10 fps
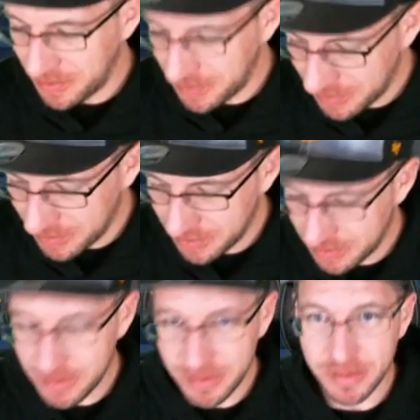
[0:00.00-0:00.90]
Did you
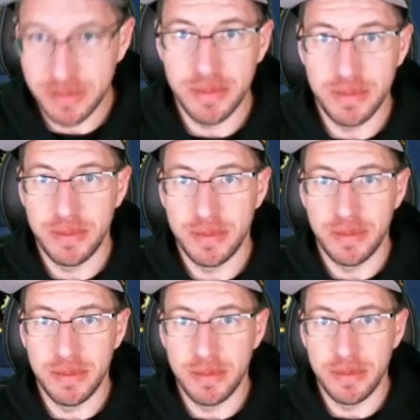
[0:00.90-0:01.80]
even deploy
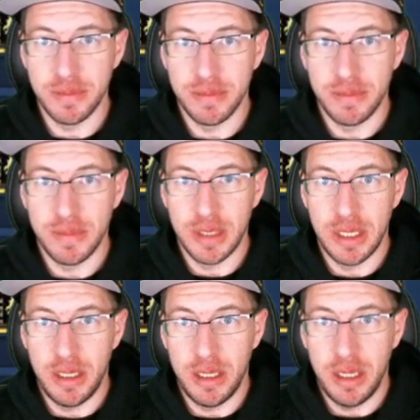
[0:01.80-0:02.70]
troops?
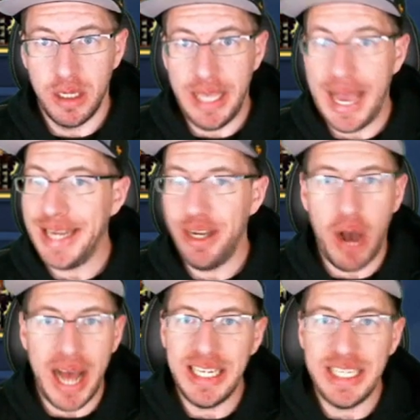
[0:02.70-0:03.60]
Yeah,
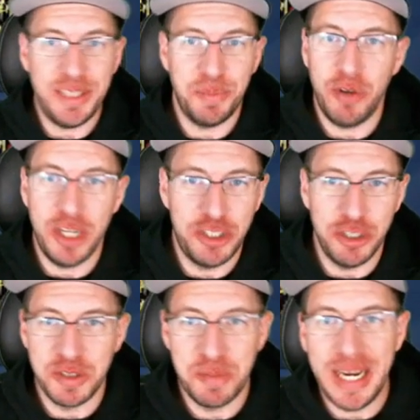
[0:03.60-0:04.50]
no, I didn't deploy
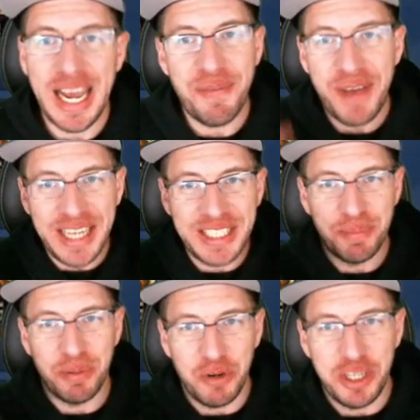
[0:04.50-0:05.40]
troops, but if I
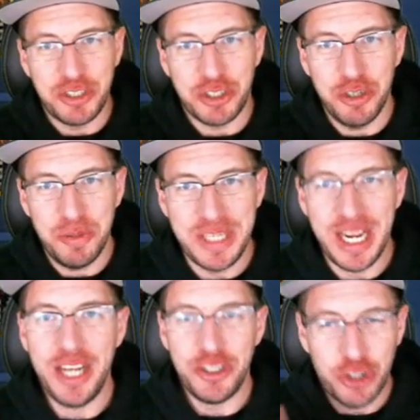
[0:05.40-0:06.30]
deployed troops,
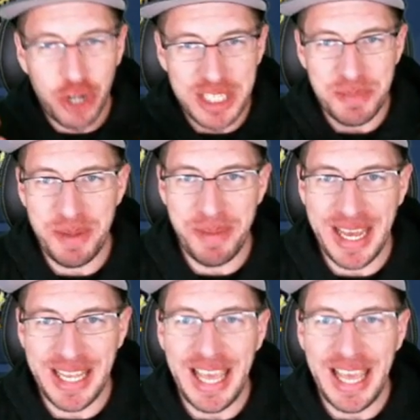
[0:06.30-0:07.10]
trust me, man,